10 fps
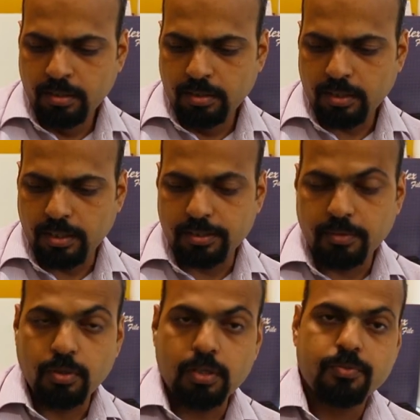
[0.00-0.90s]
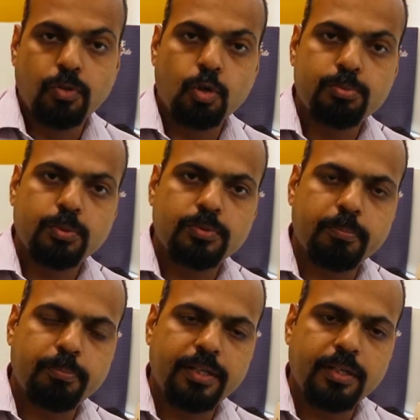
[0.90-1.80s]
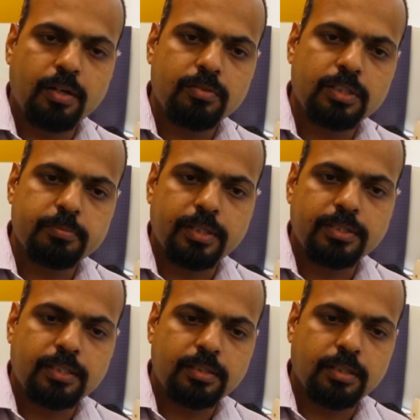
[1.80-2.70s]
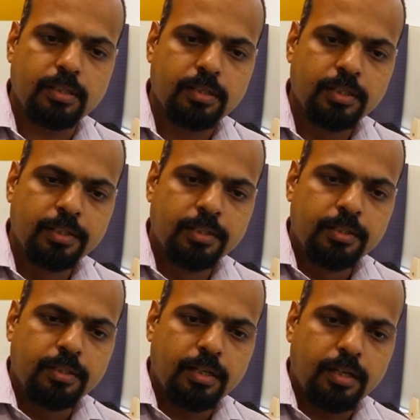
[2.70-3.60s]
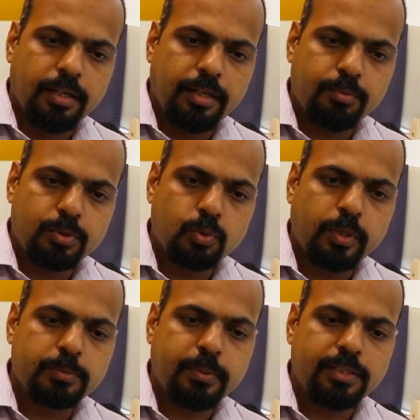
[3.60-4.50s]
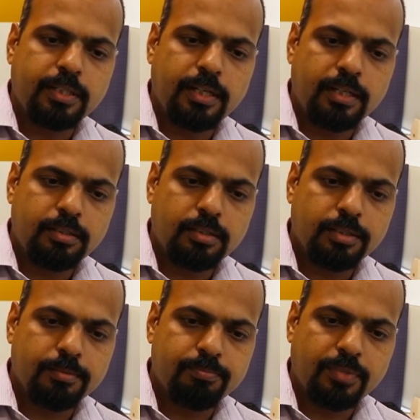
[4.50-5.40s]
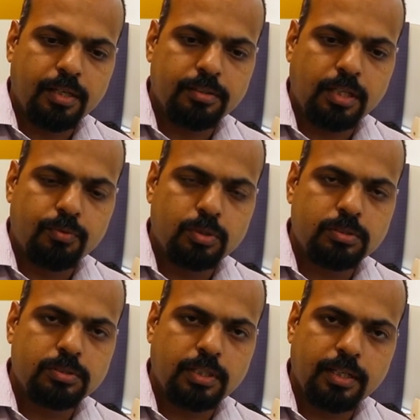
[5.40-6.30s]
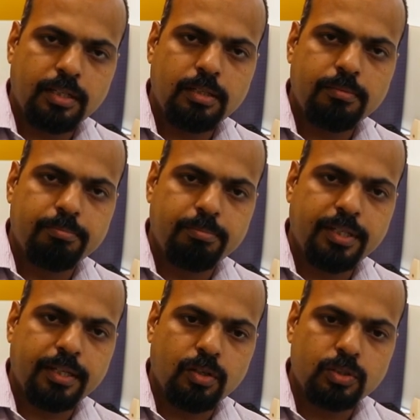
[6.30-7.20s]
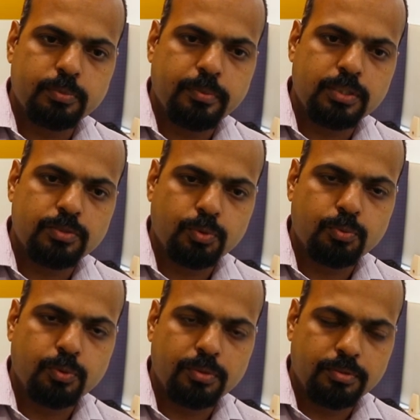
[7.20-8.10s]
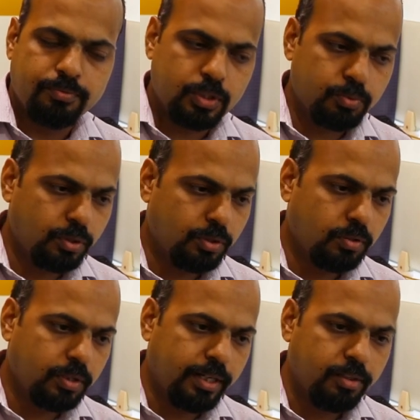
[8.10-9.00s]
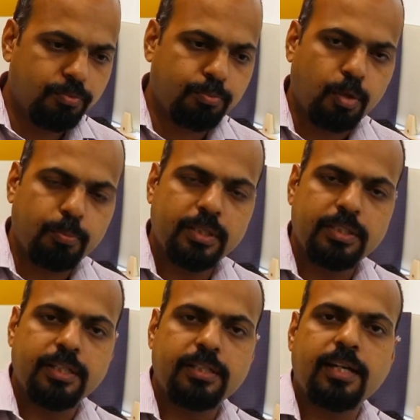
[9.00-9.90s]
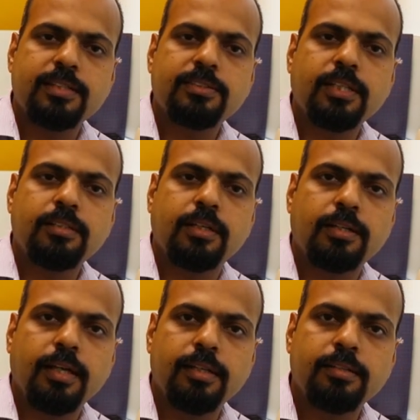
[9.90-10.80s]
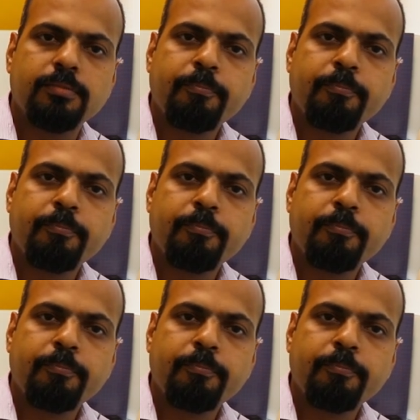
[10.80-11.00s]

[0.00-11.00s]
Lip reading: there were a lot of hopes which are pinned around this budget. And it was so expected that there would certainly be announcements which would kind of propel the entire sector, and